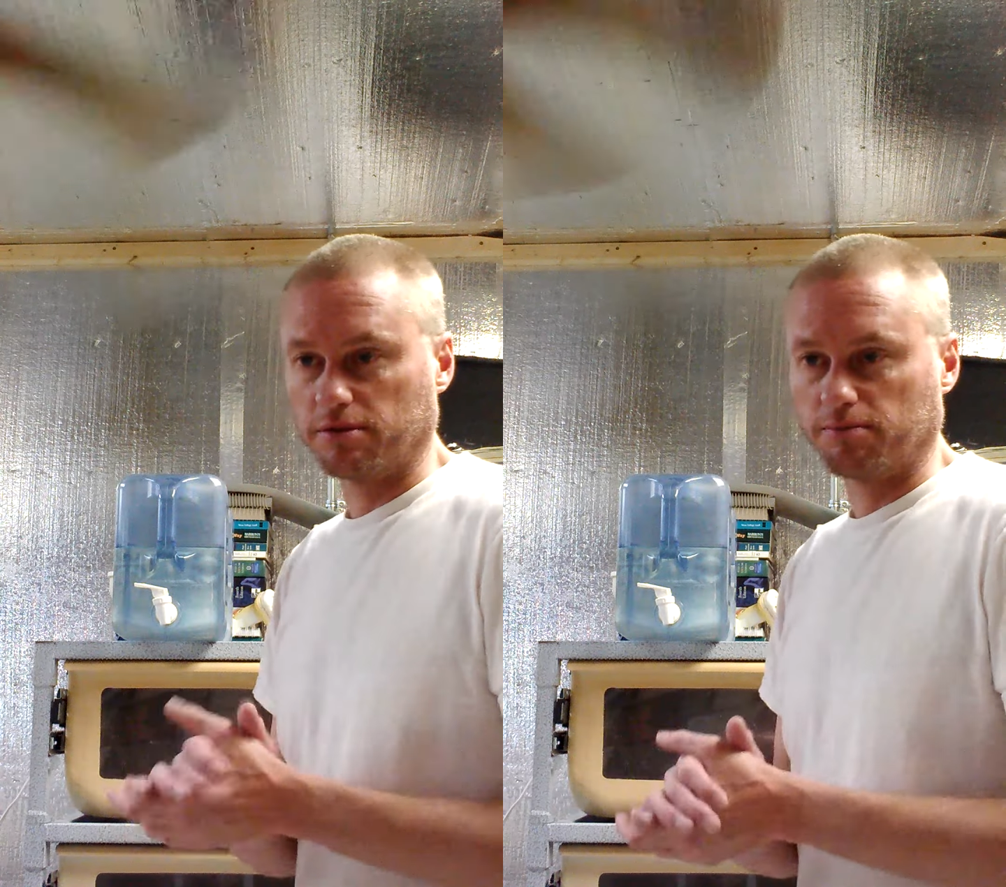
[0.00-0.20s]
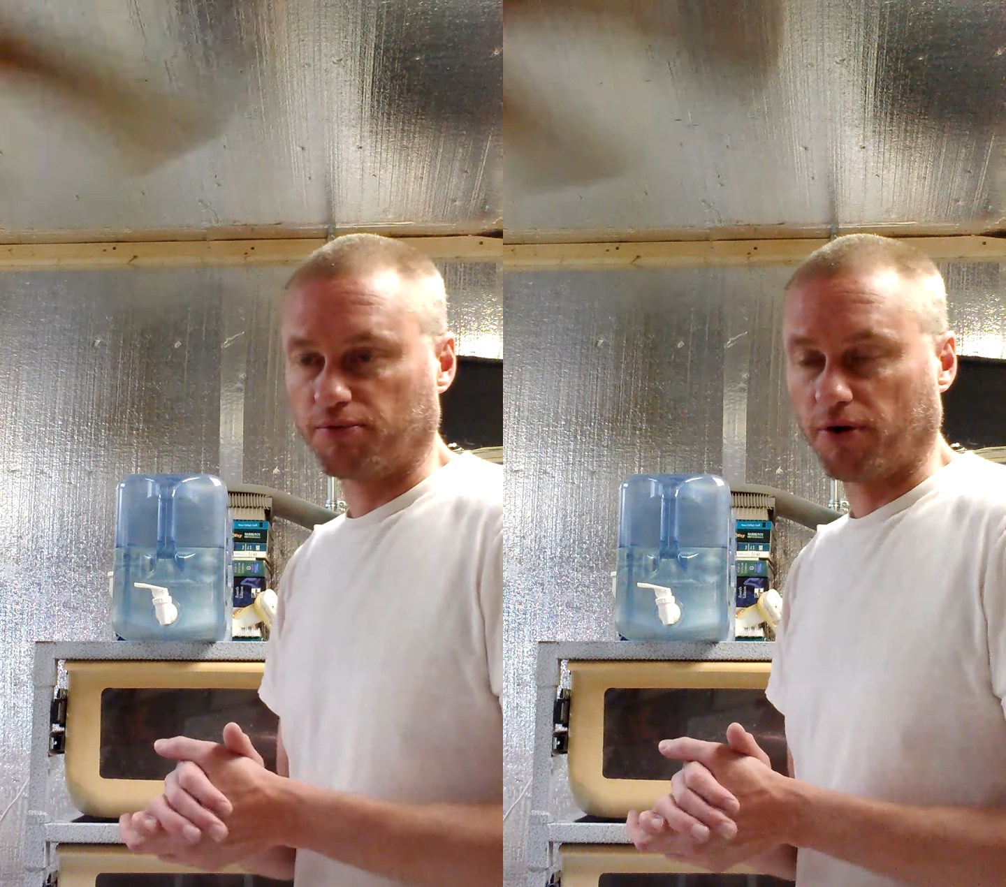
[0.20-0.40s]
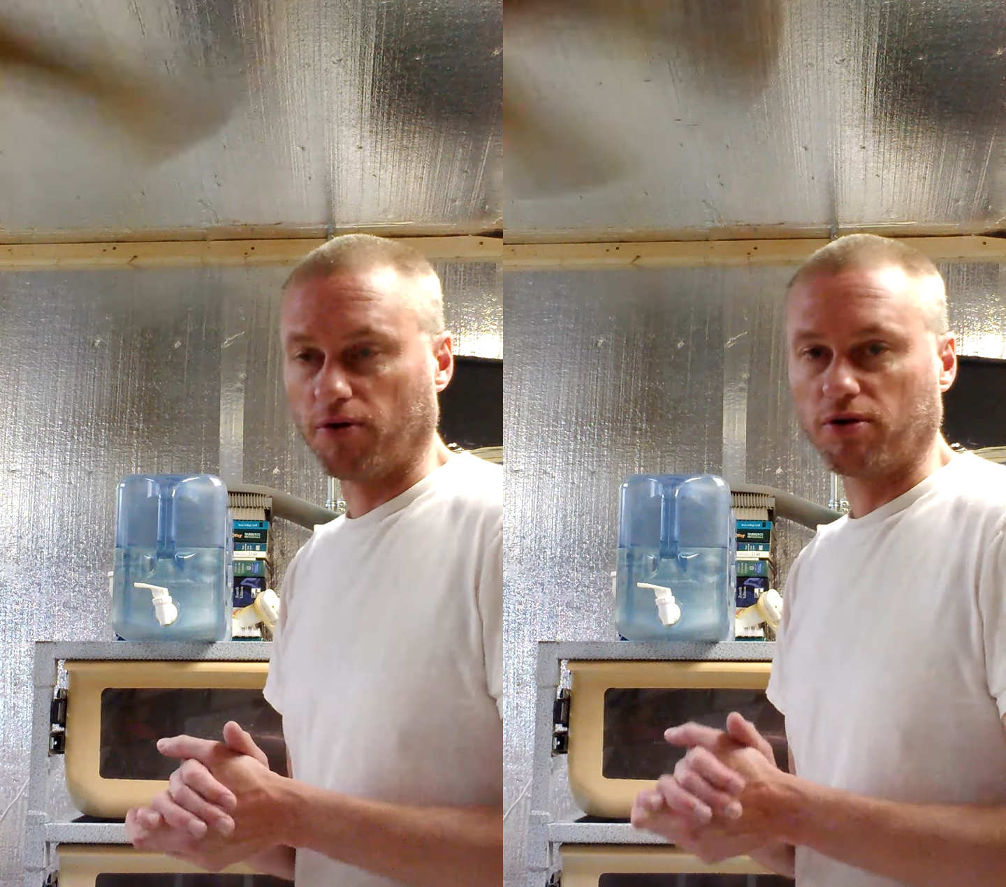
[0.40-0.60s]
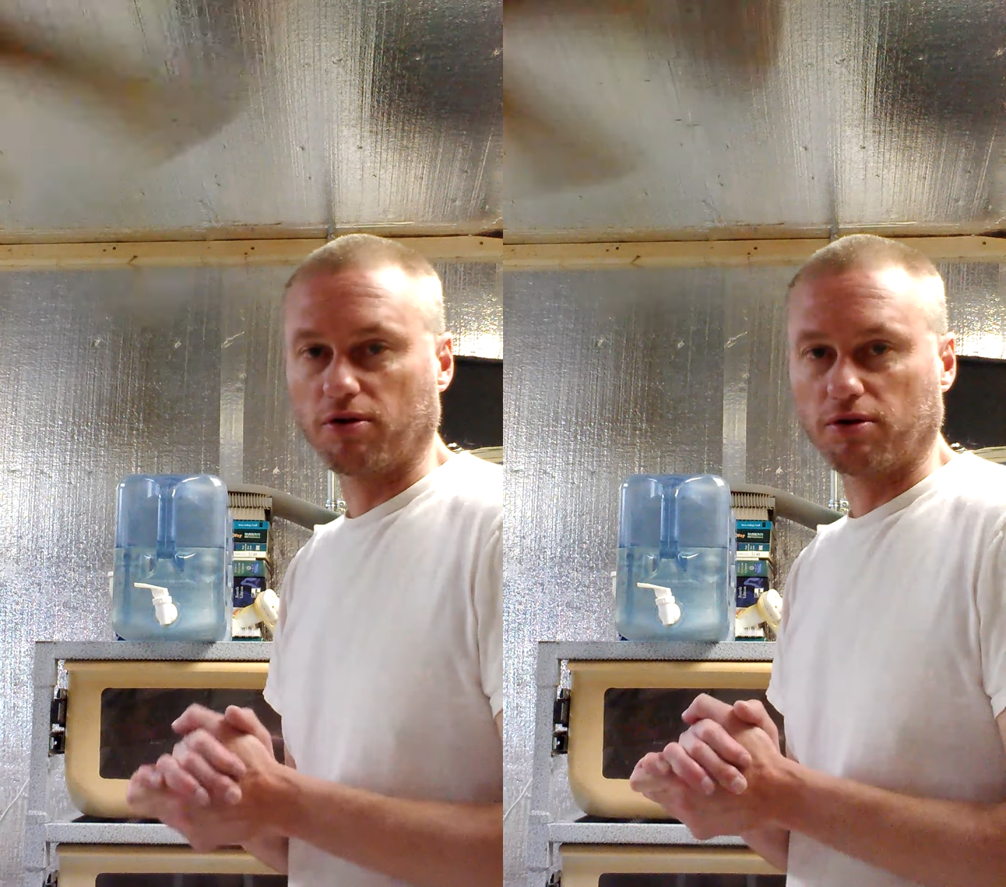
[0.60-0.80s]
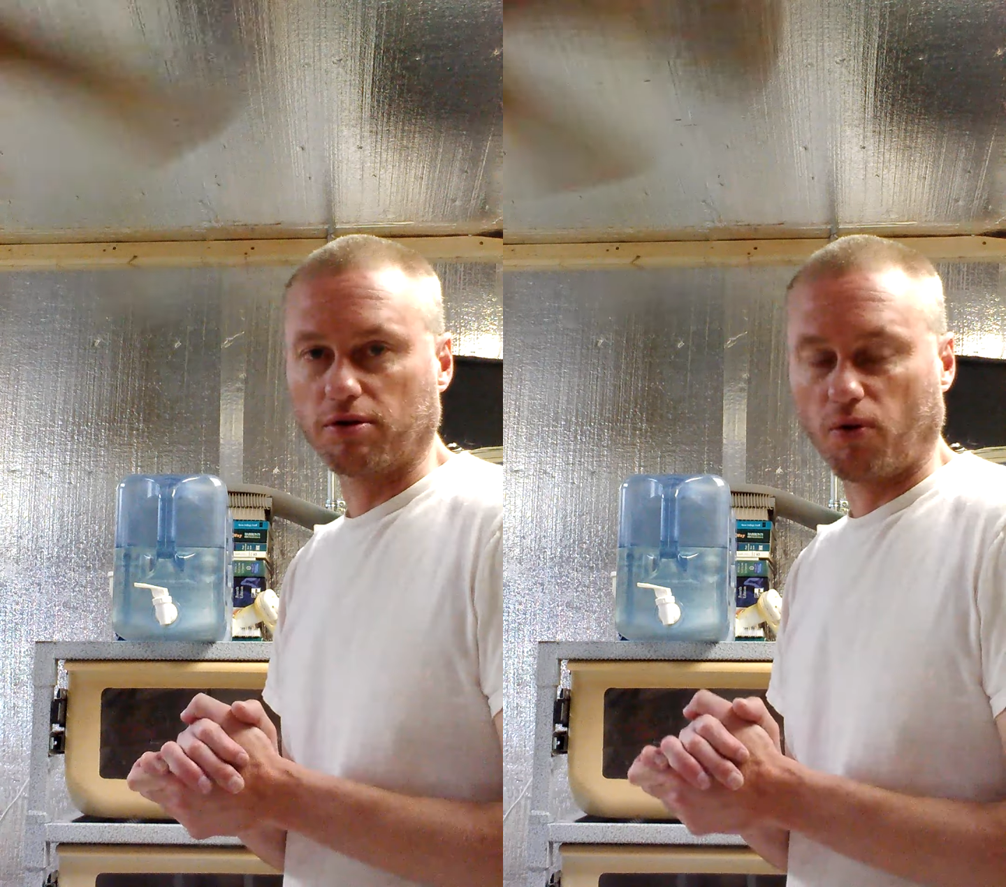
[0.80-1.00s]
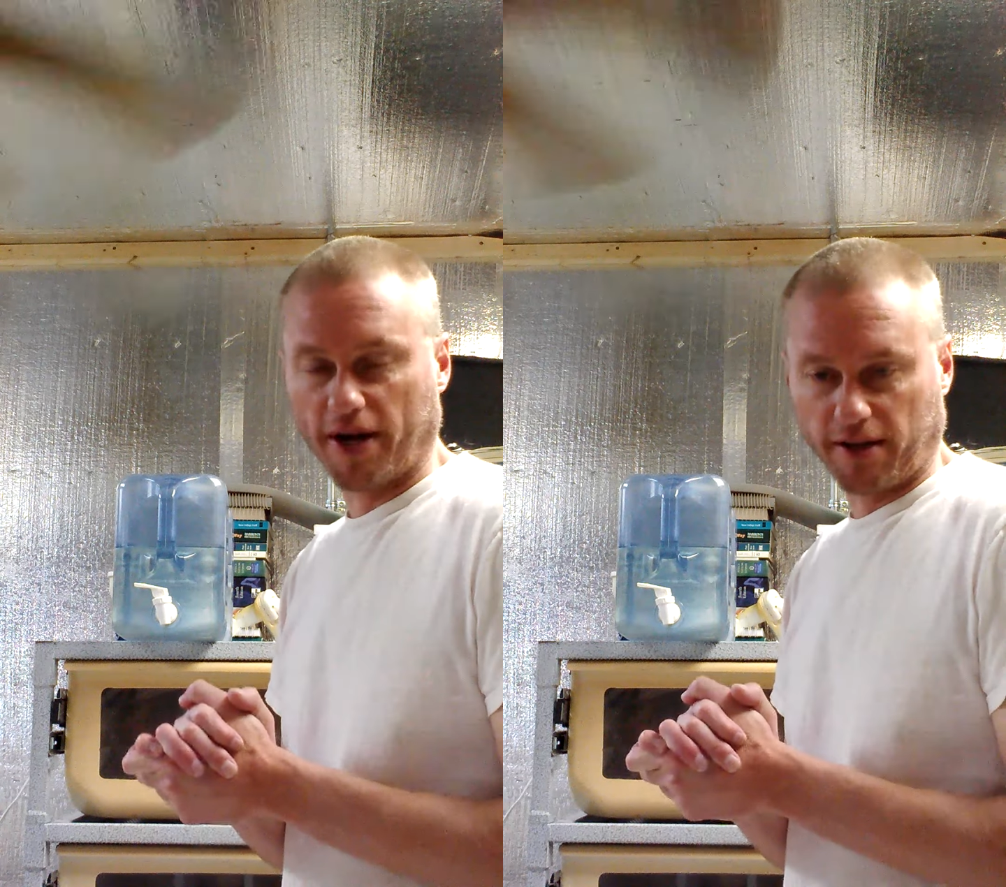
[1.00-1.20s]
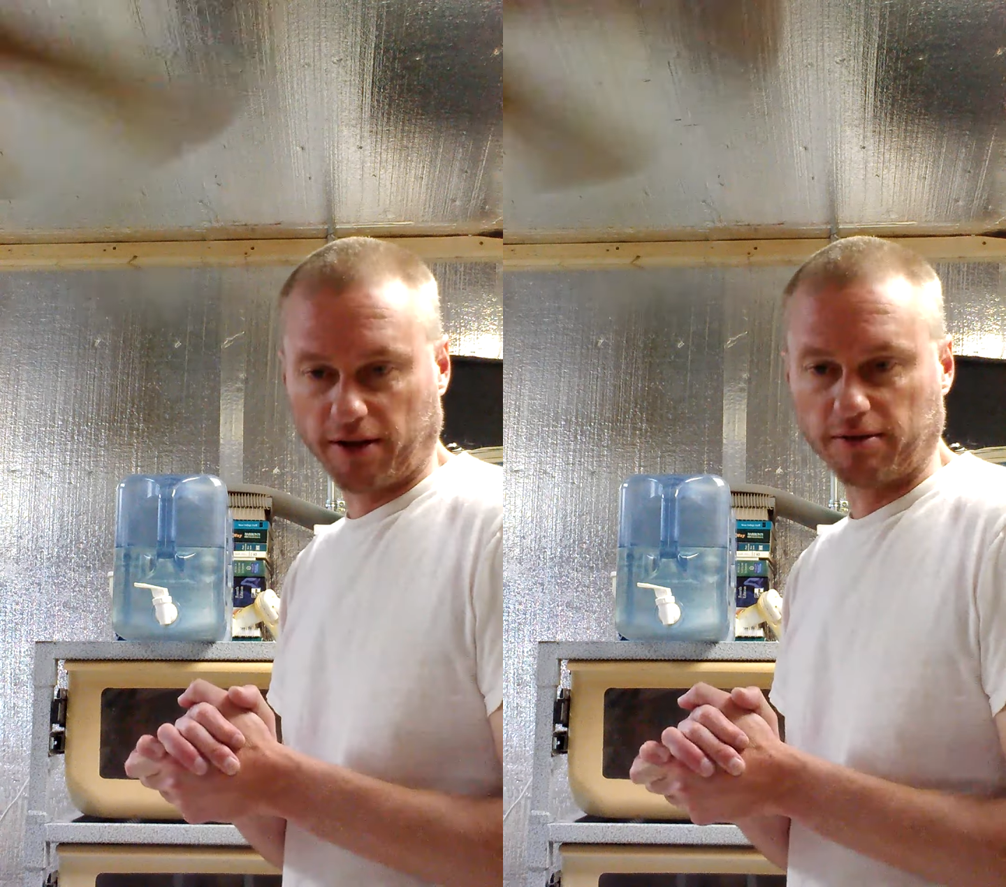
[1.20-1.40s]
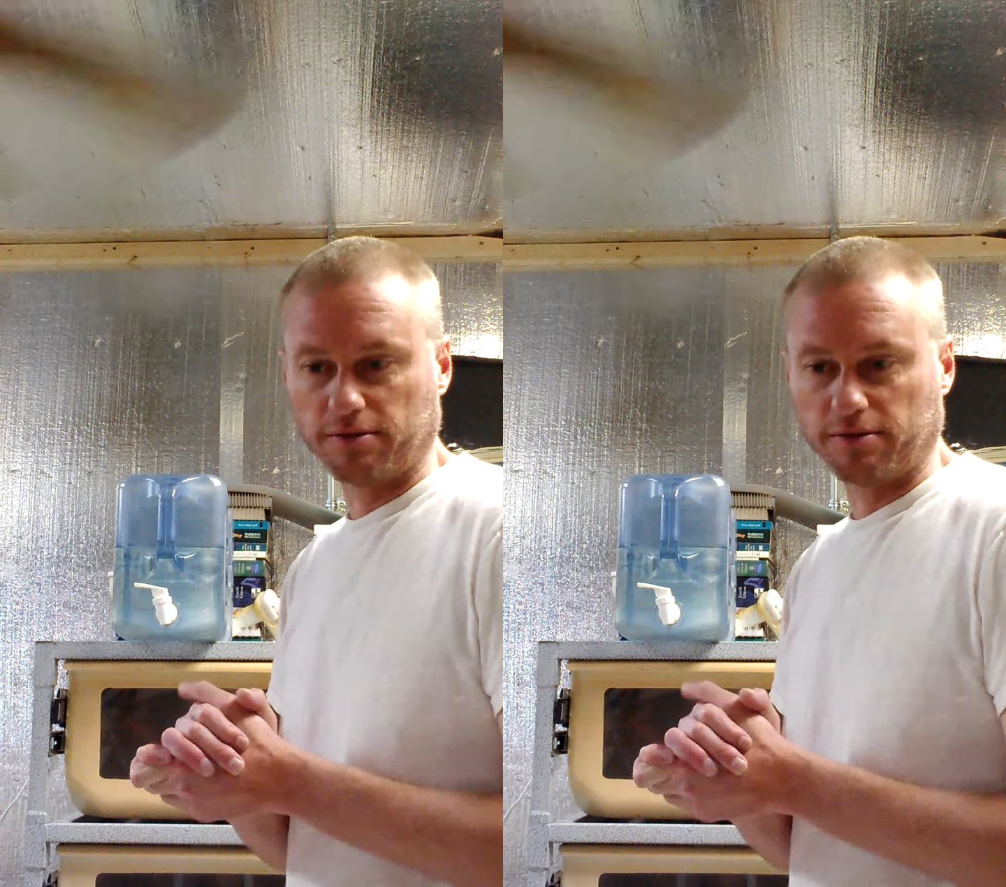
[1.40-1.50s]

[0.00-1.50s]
pro-coagulant